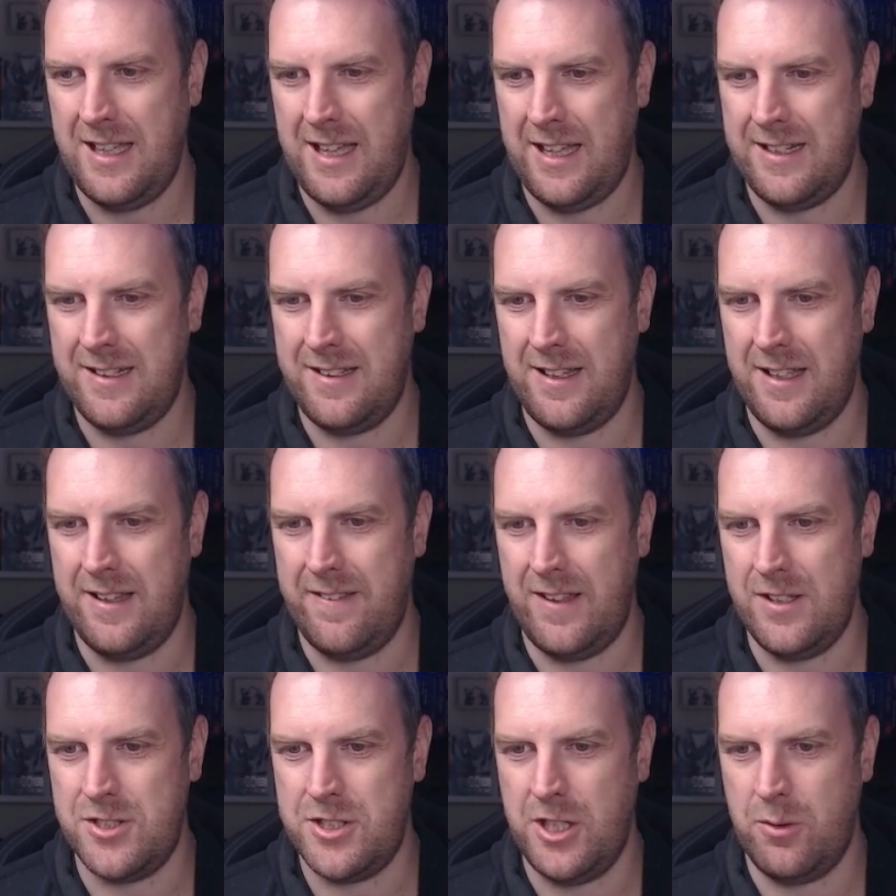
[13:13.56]
and they
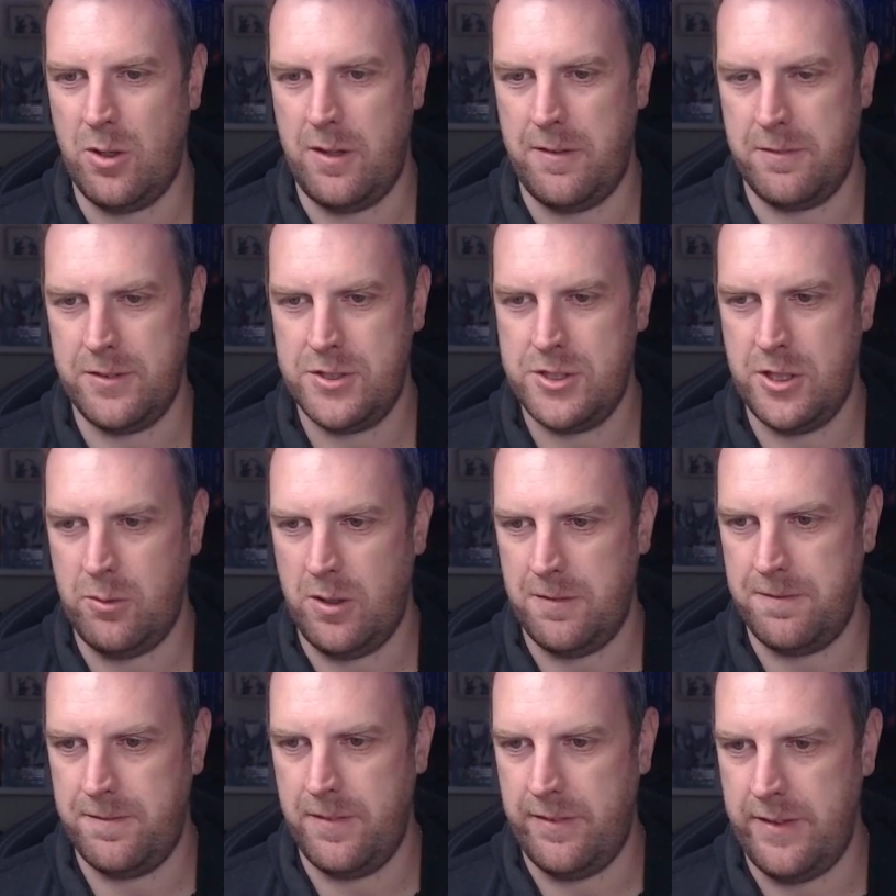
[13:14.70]
show
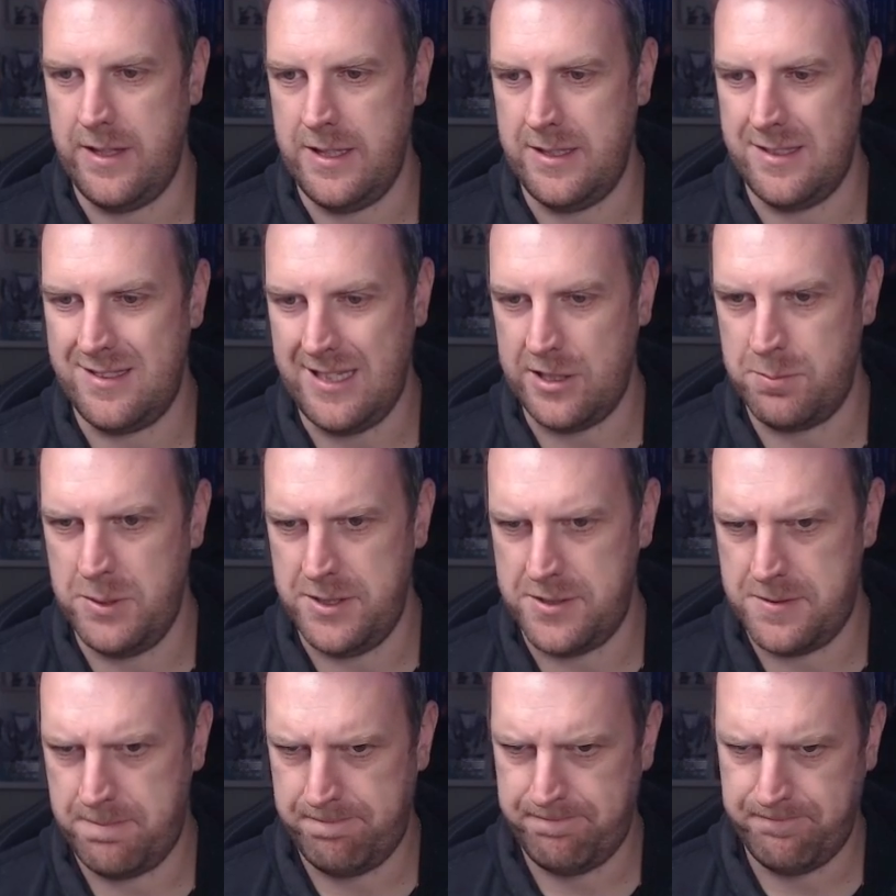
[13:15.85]
off the detachments.